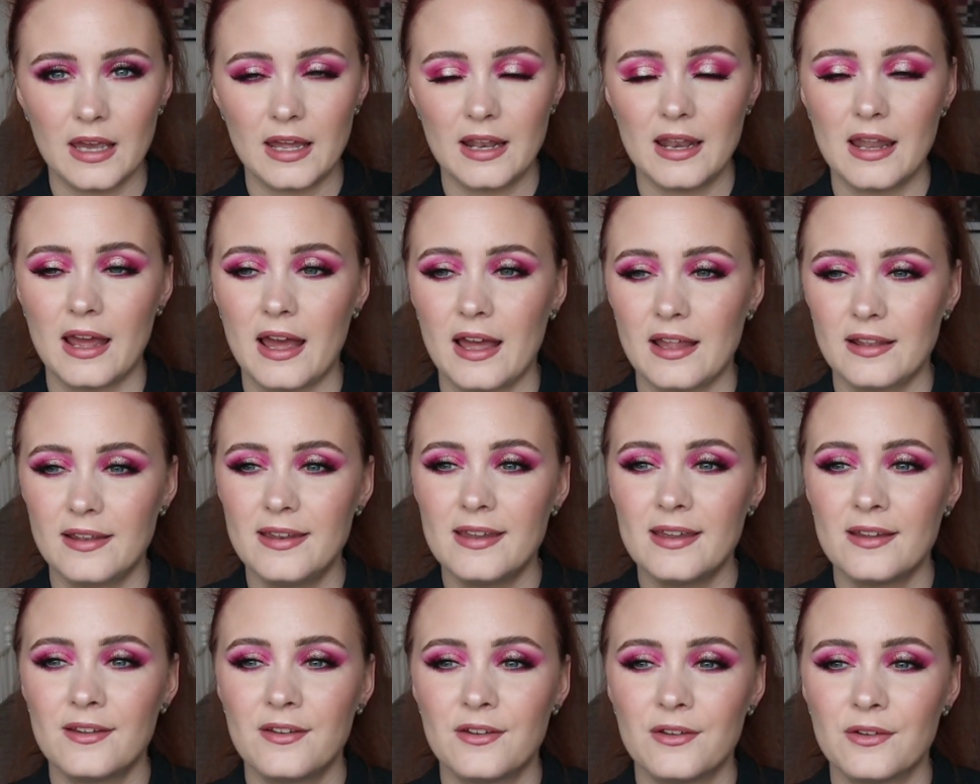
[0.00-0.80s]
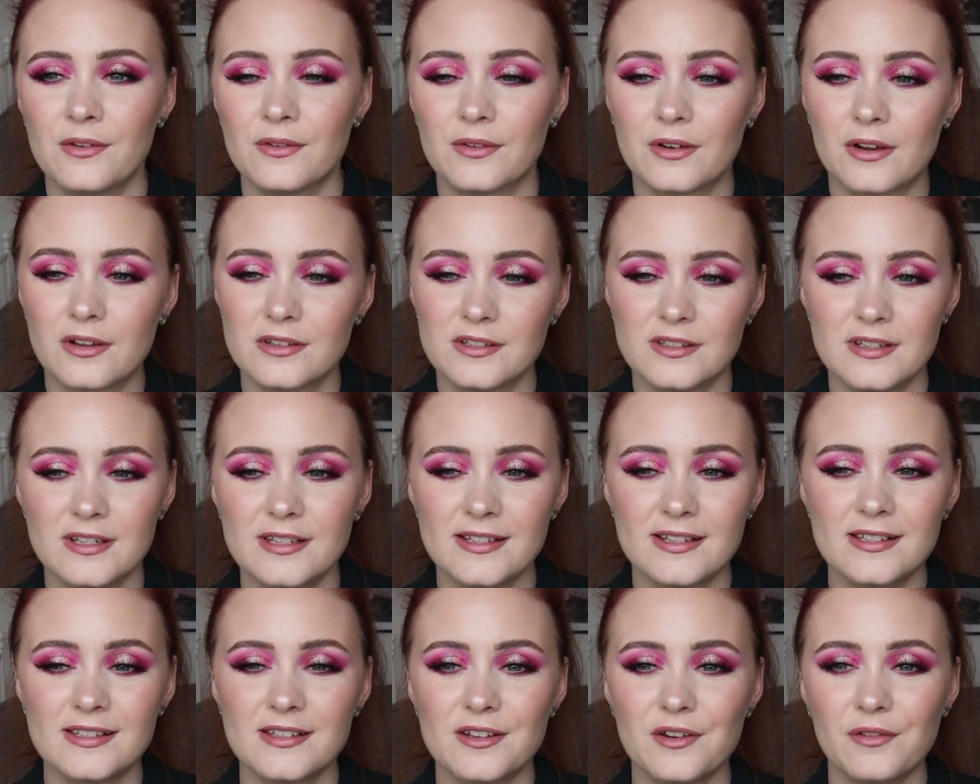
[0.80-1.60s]
And the
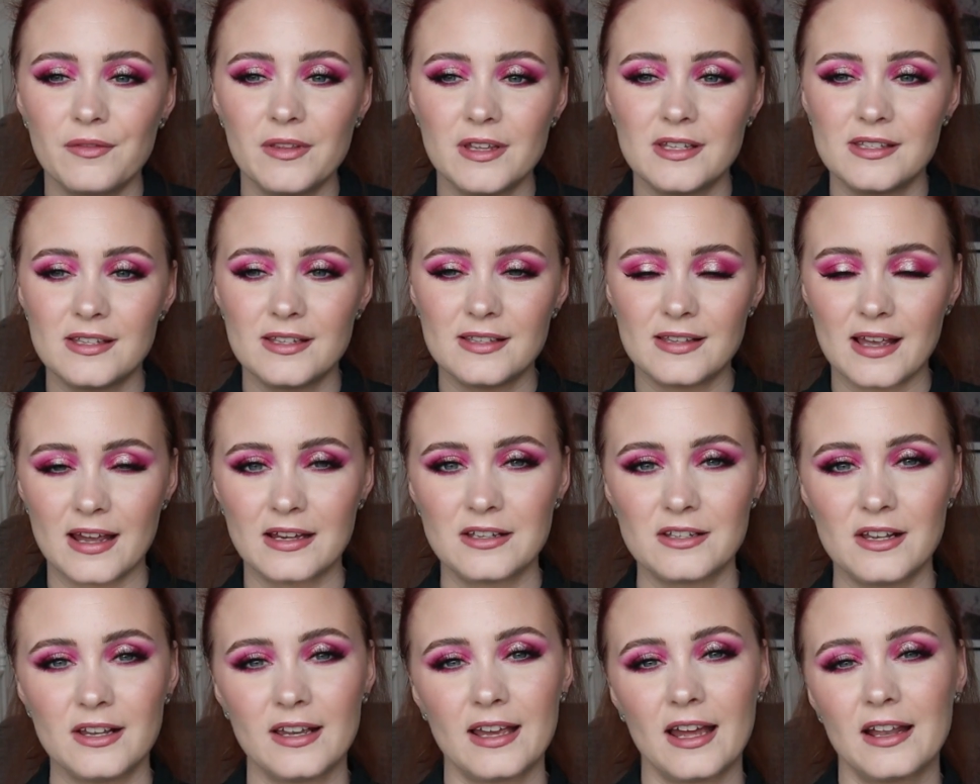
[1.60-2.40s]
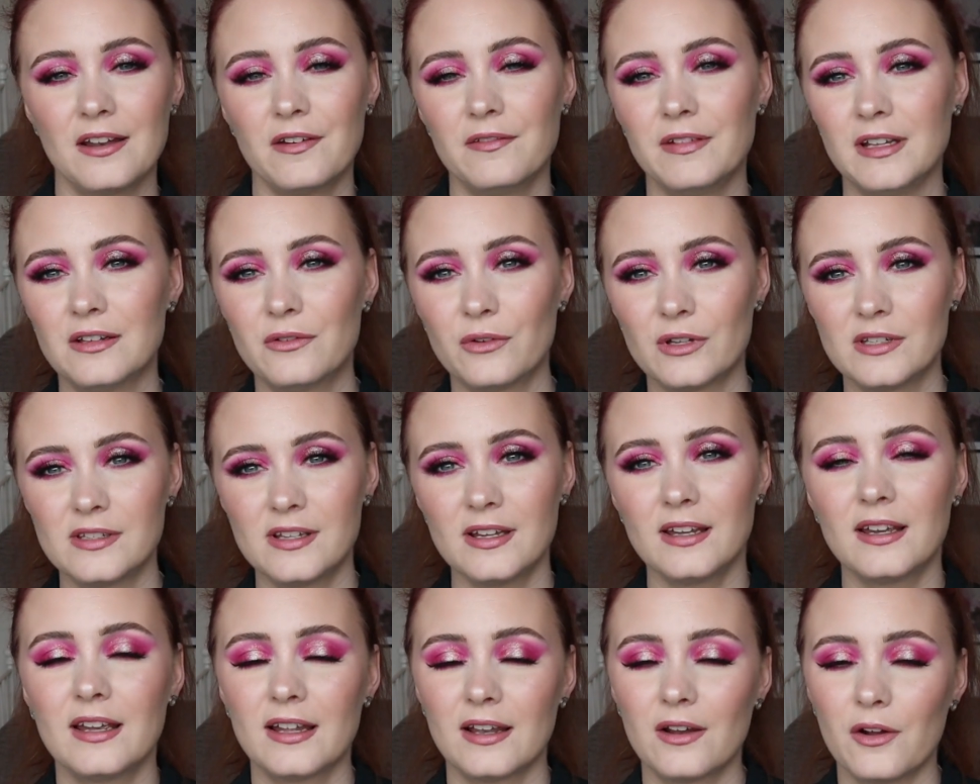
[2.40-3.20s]
consistency of this is actually kind of
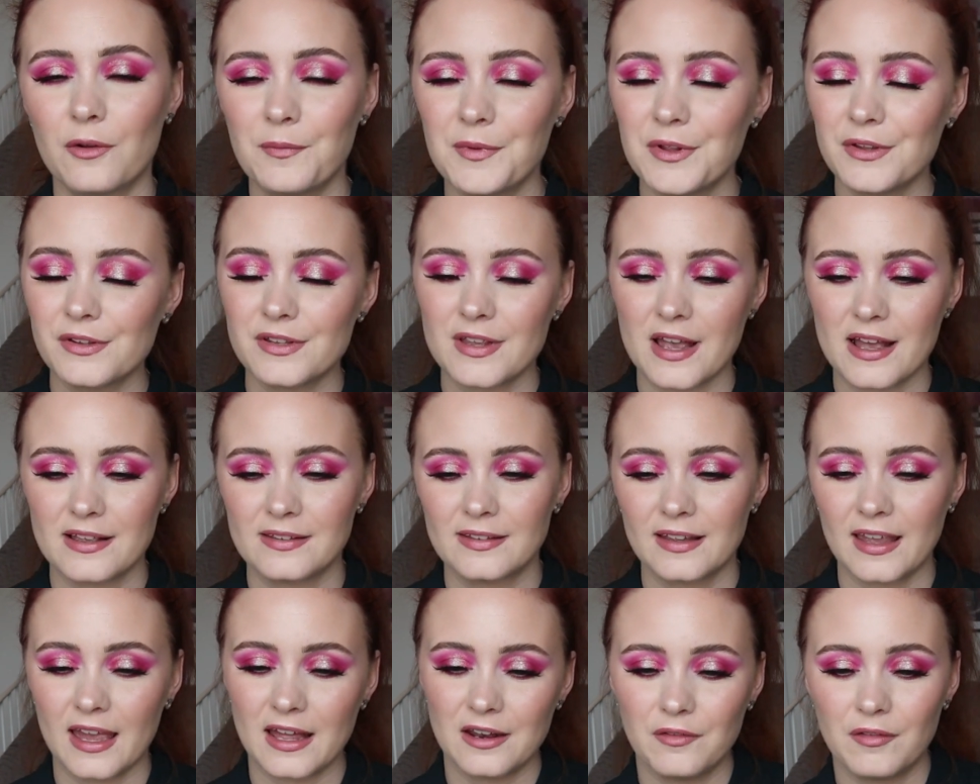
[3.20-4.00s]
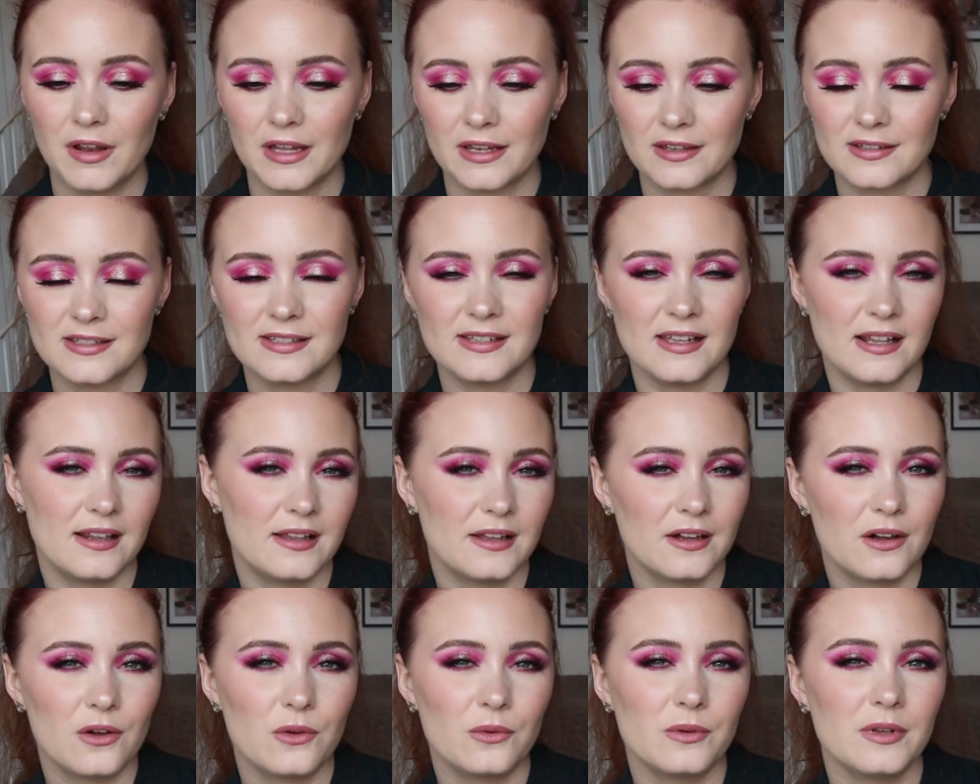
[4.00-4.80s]
interesting. It almost has kind of like a
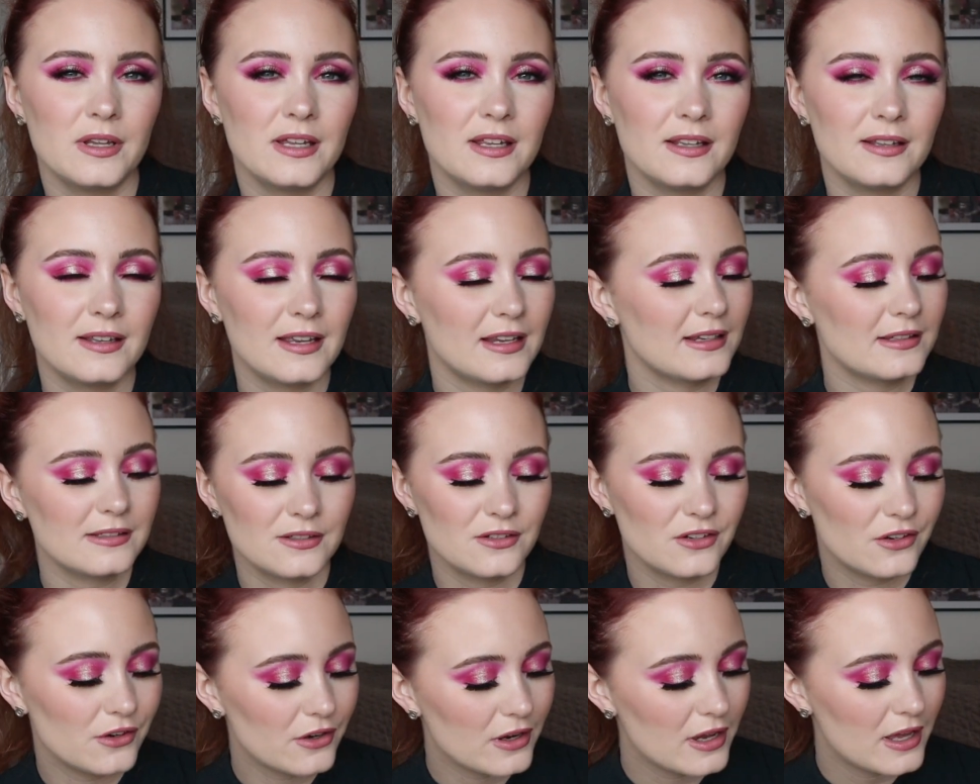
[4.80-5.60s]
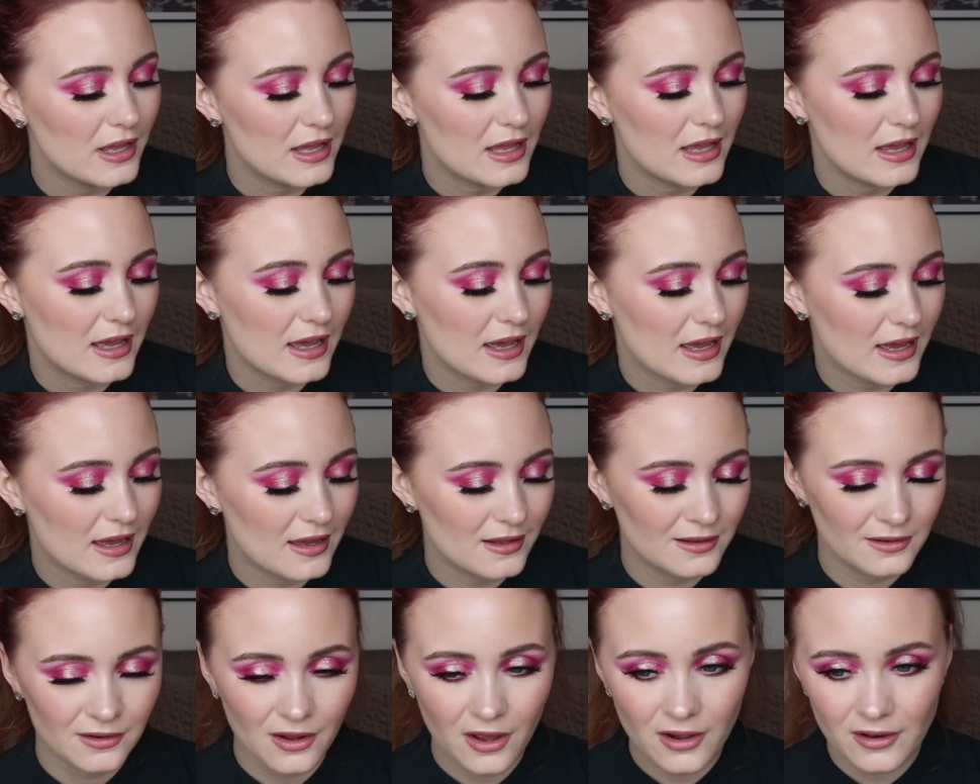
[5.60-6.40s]
silicone-y texture.
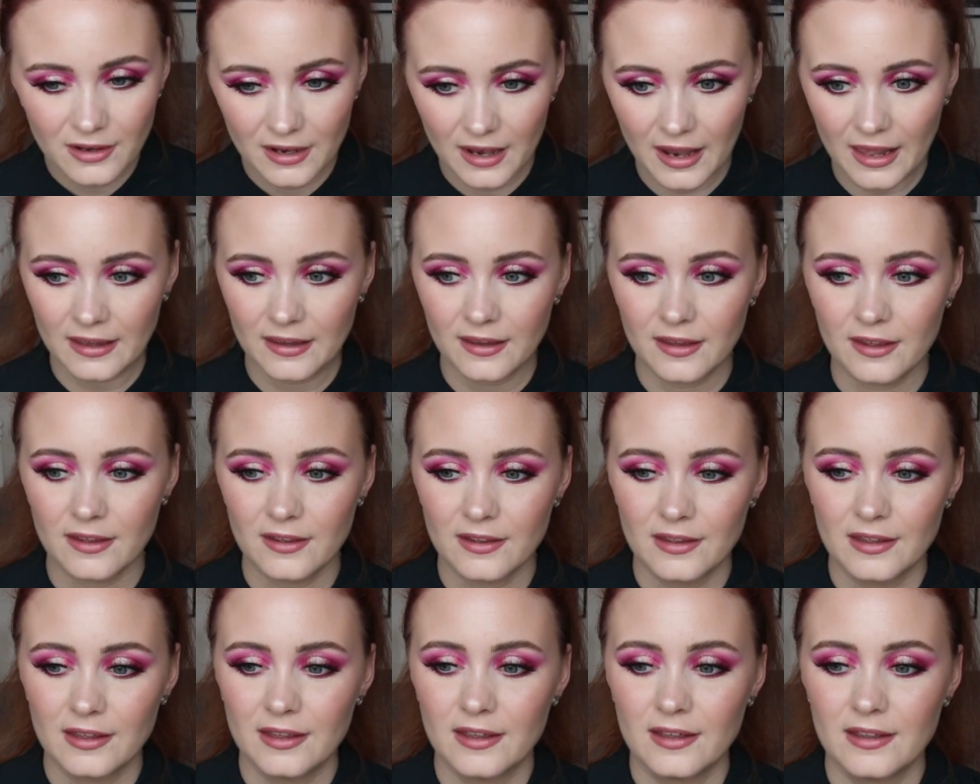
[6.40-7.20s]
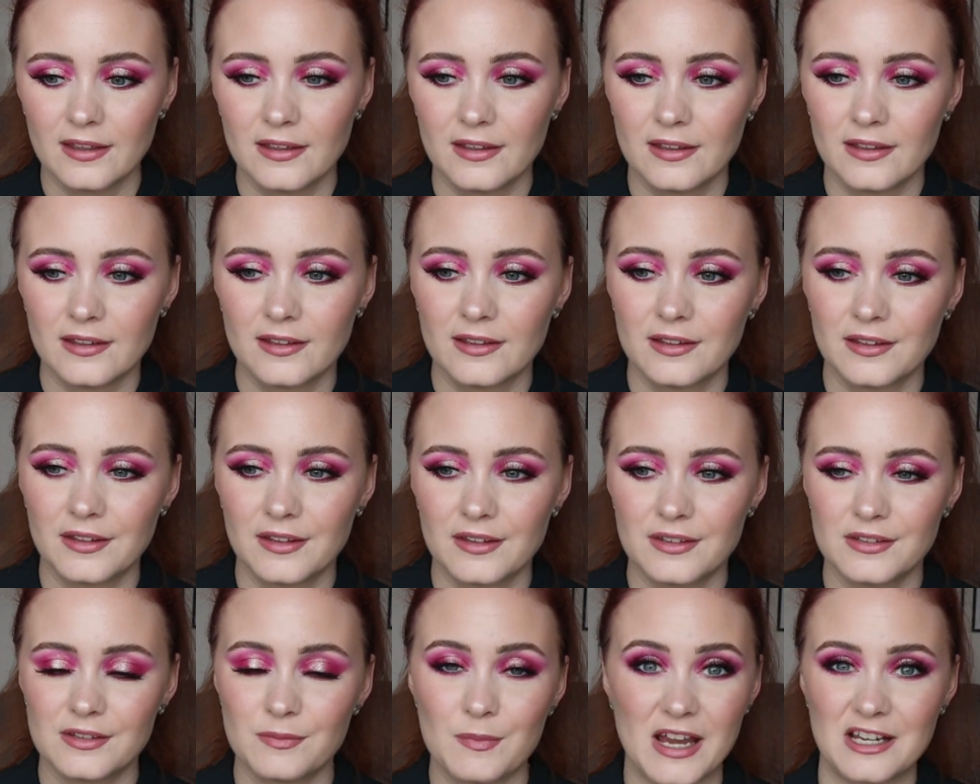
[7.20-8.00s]
Not like
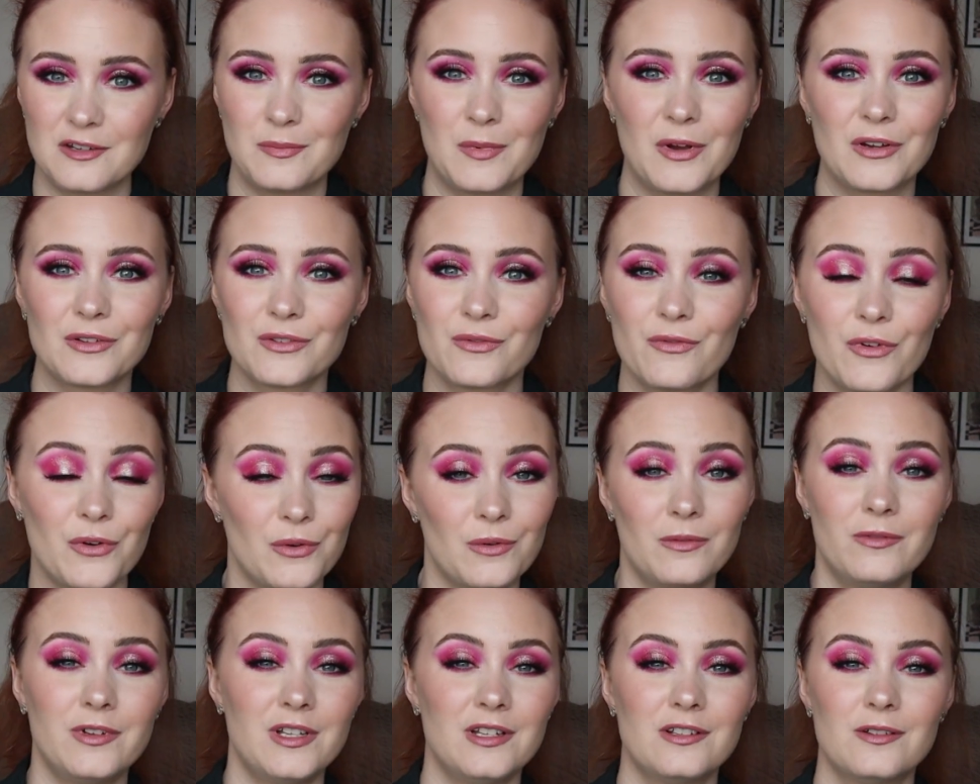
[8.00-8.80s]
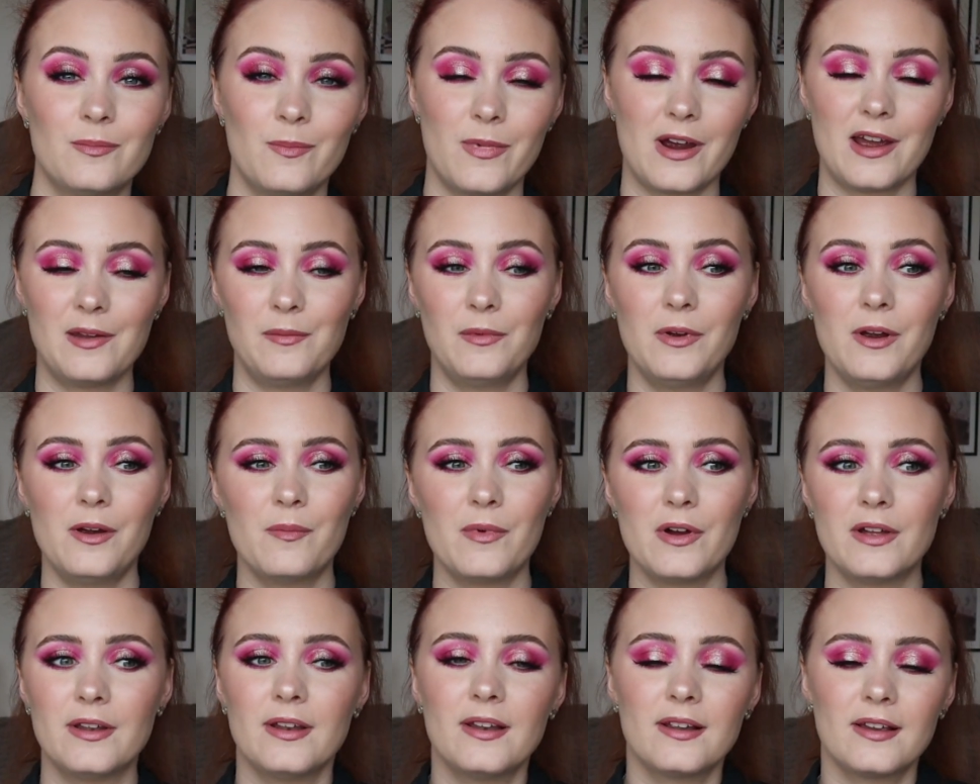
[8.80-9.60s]
Smashbox Photo Finish
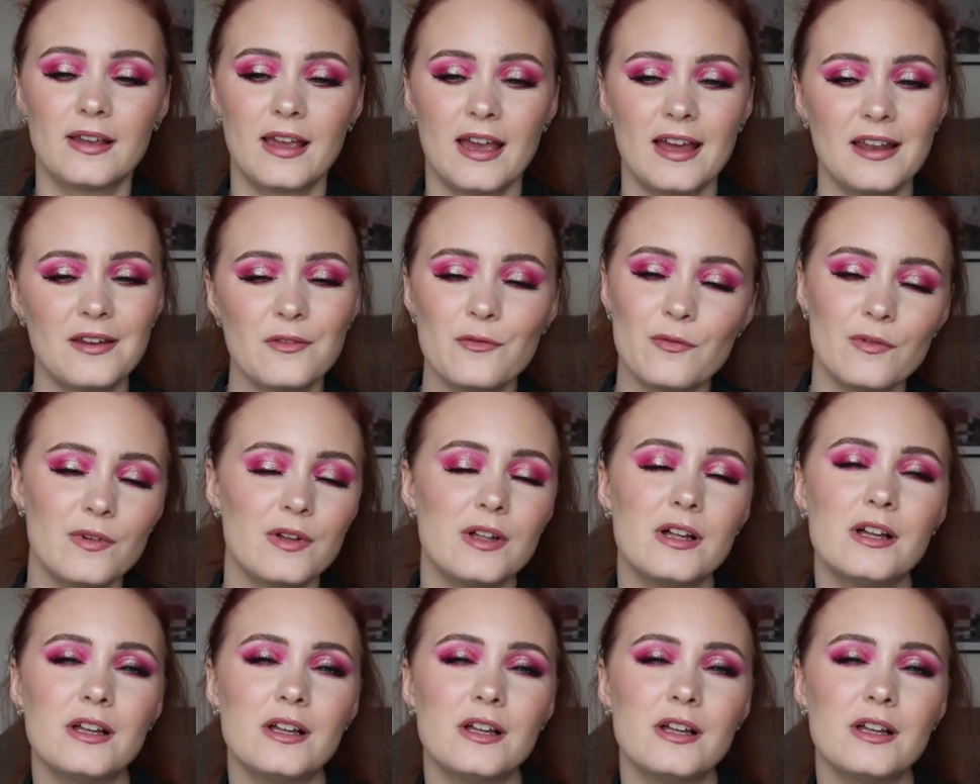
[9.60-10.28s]
Primer, but kind of